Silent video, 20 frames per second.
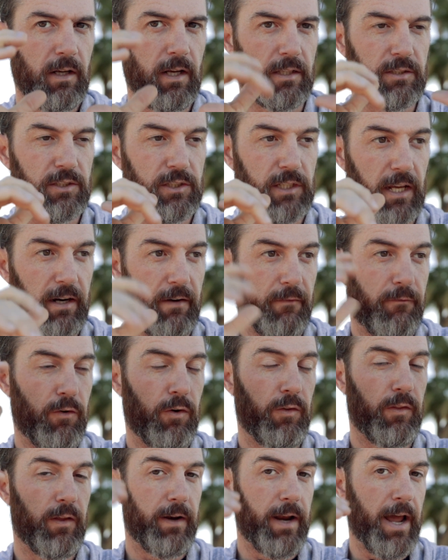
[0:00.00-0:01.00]
and set it
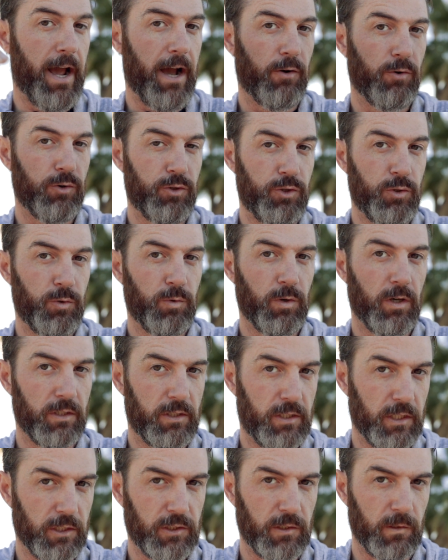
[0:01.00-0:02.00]
for the now new
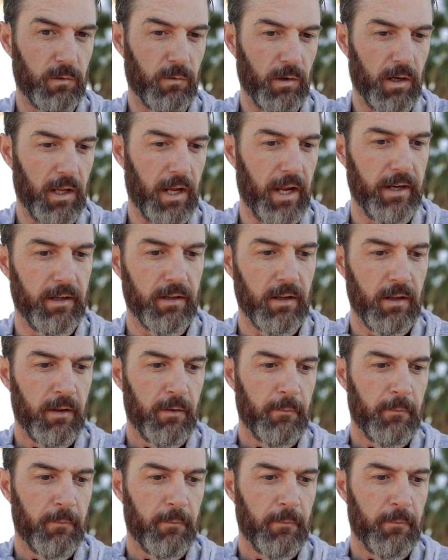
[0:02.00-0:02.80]
additional light